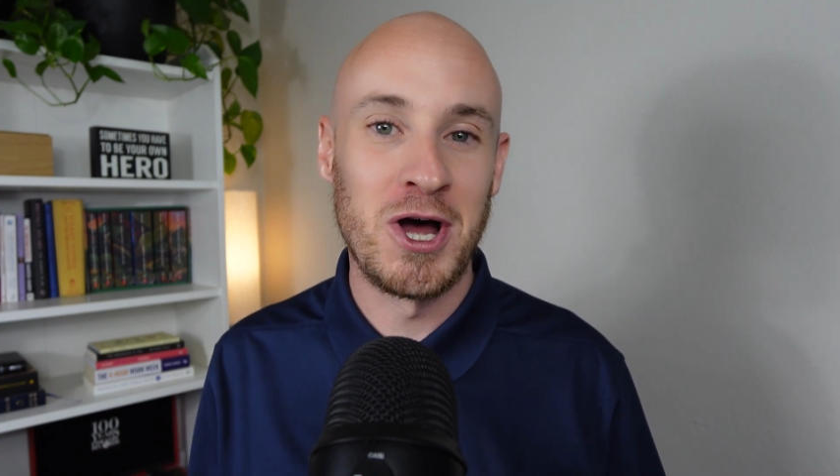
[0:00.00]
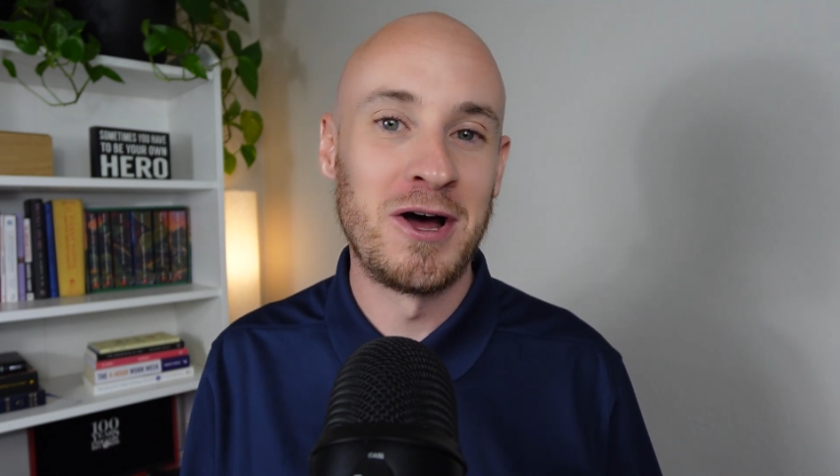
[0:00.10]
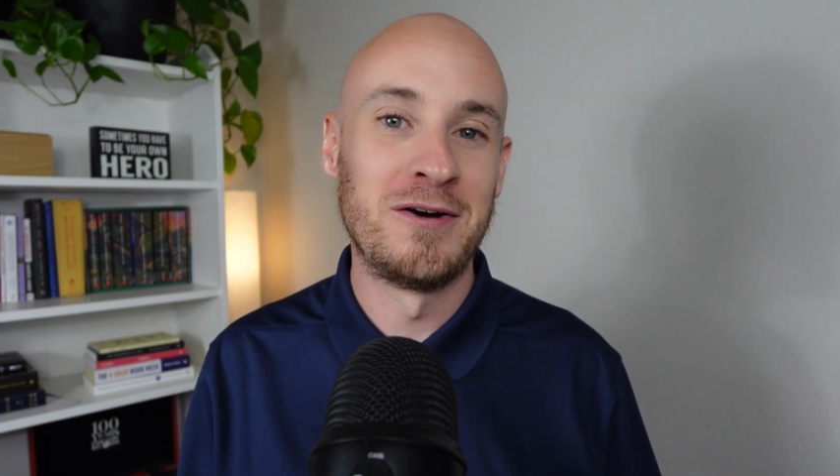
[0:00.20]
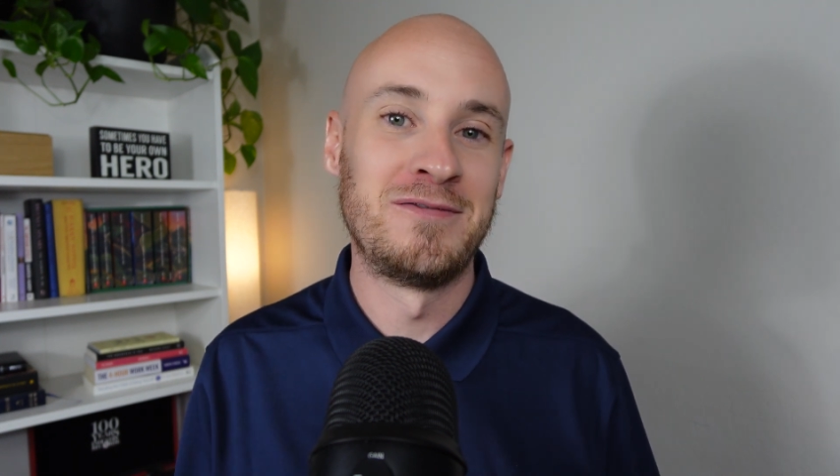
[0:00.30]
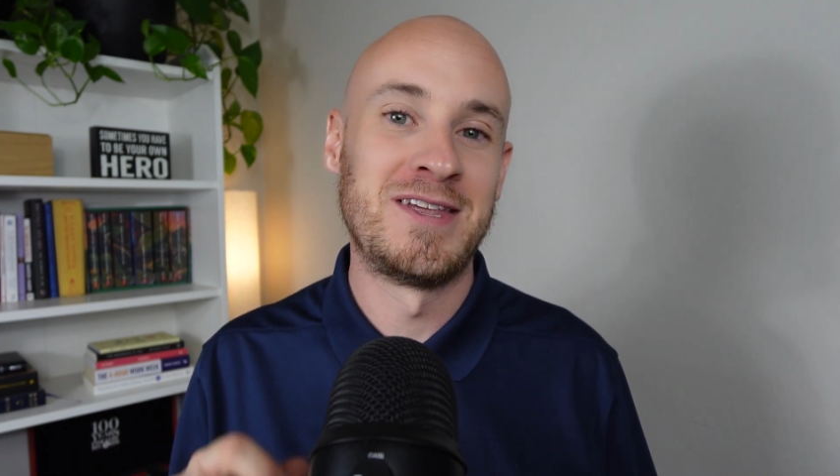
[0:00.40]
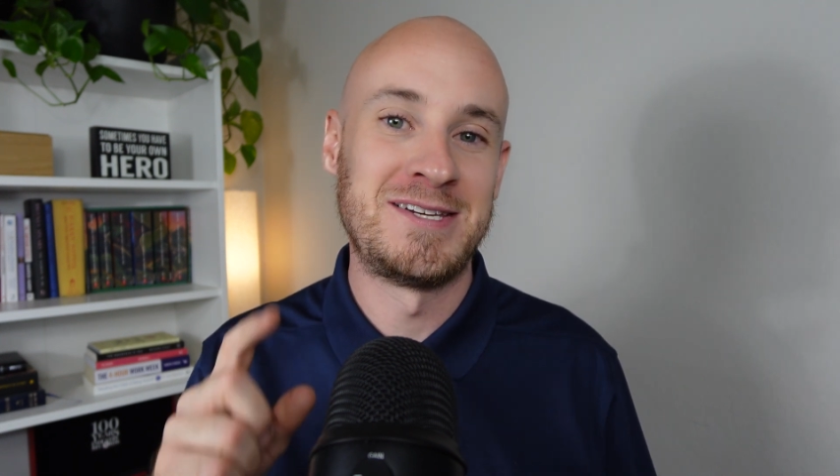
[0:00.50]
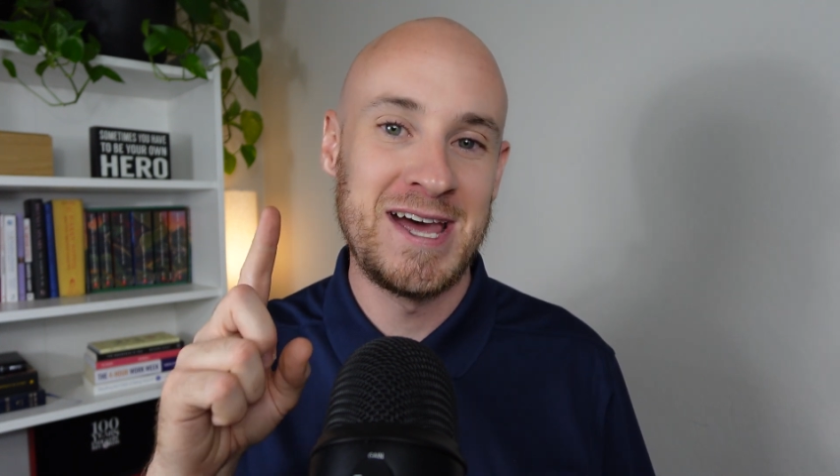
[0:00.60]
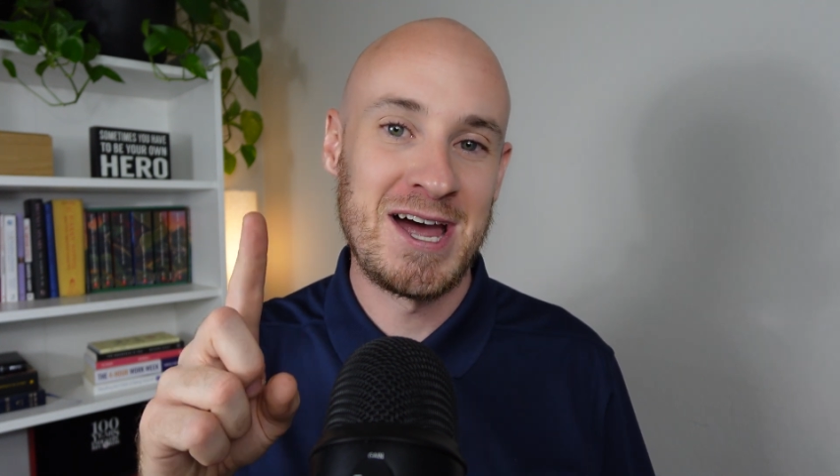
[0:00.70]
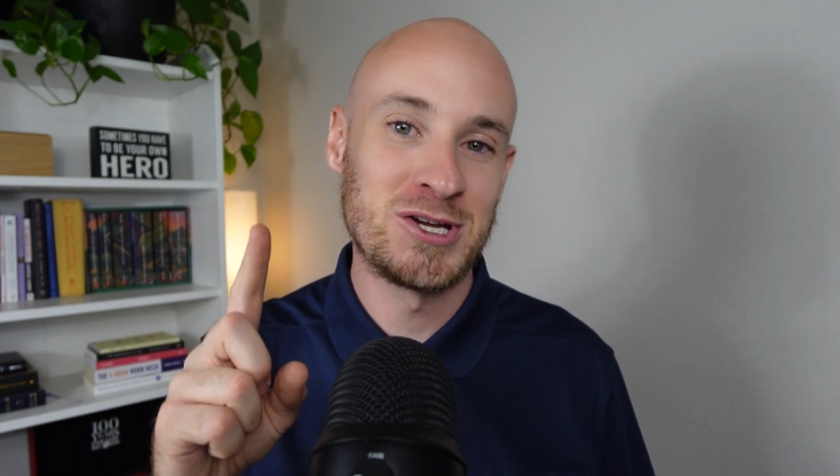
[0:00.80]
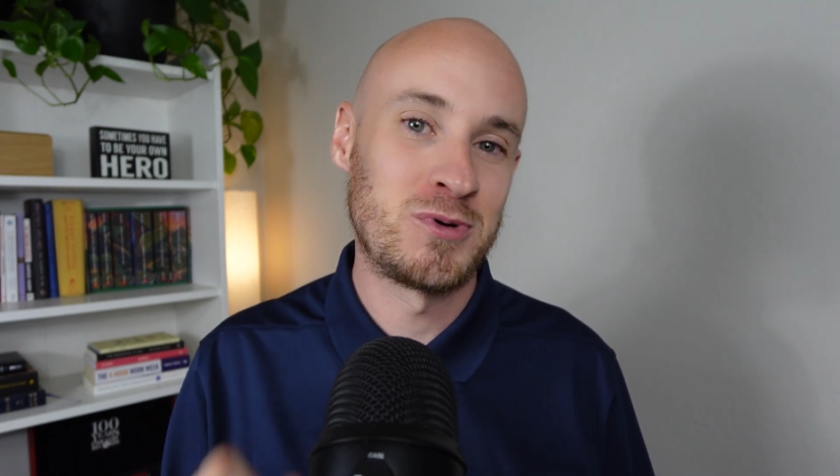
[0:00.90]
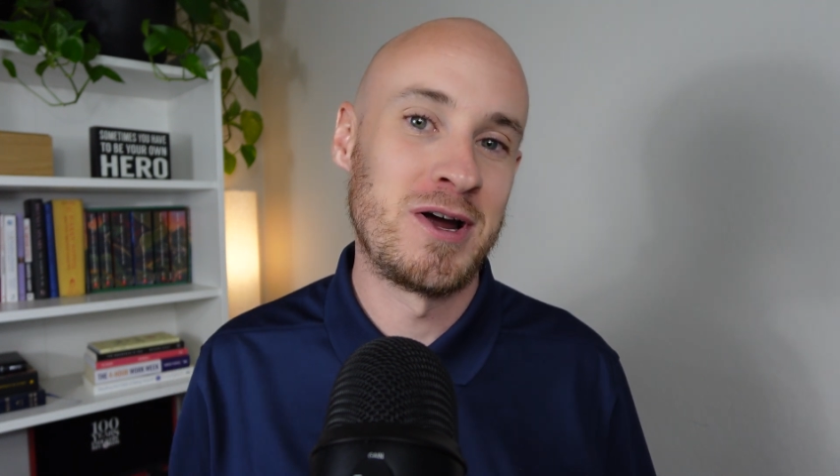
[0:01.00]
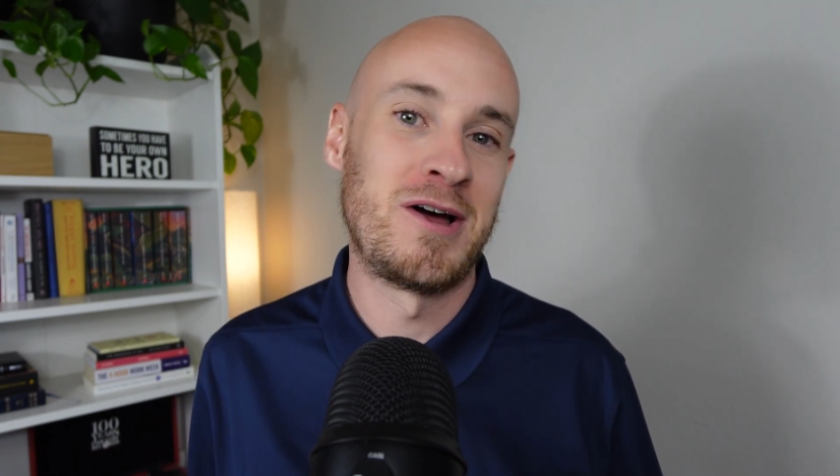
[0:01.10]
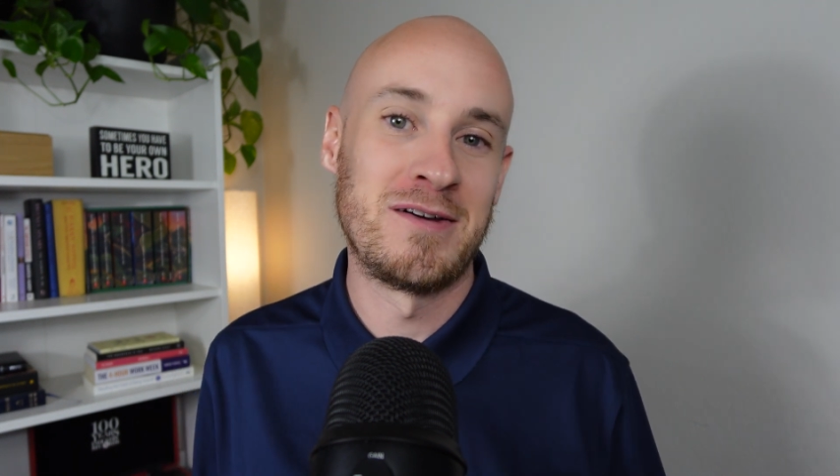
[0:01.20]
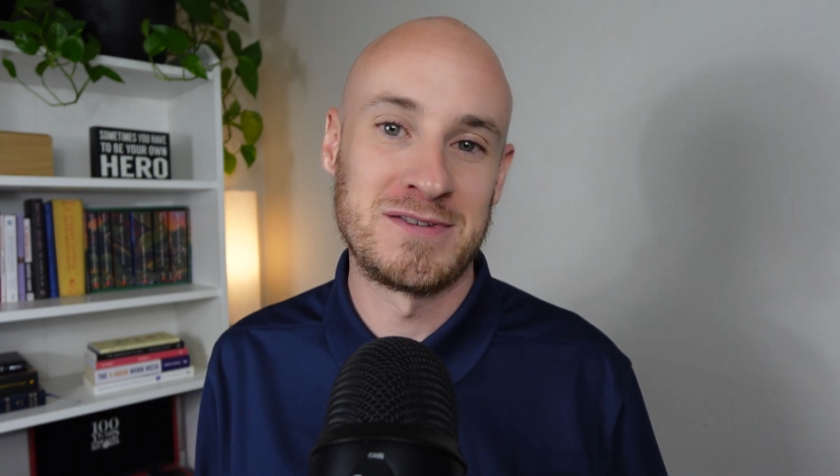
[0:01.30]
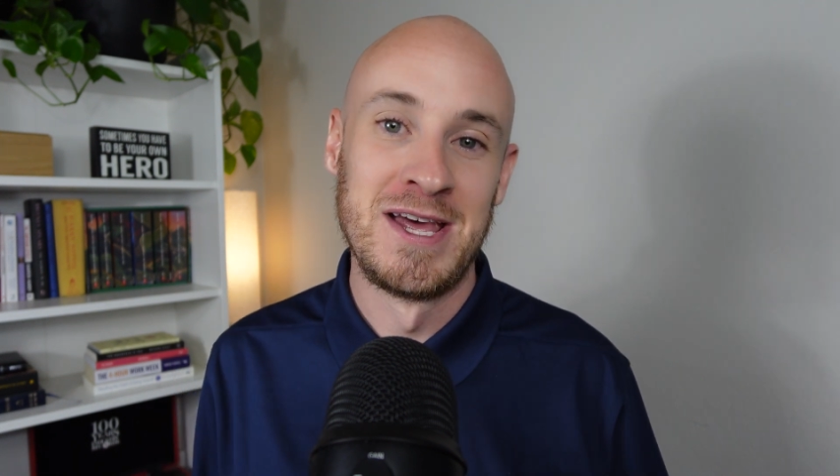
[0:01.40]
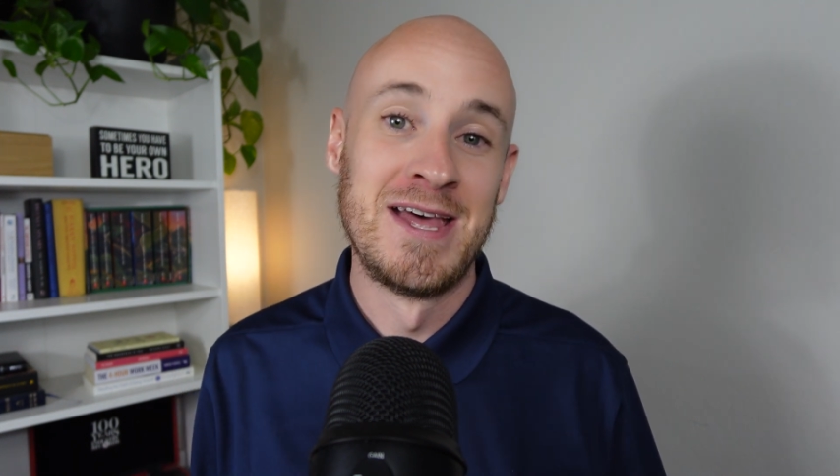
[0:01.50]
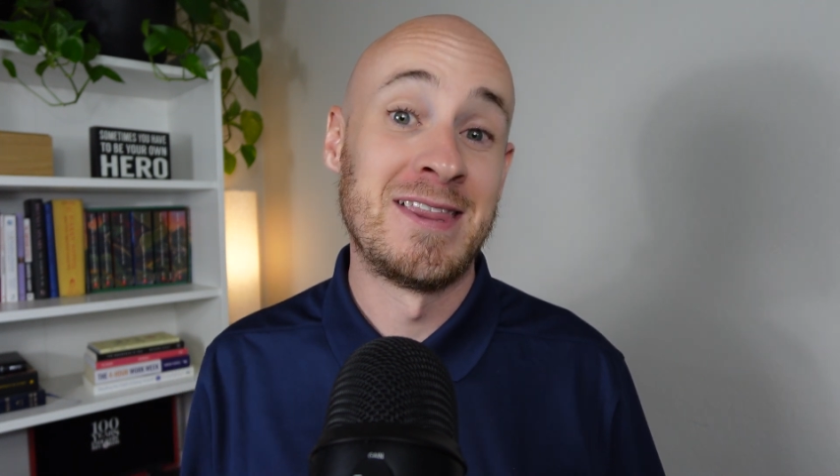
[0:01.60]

of the tax write-offs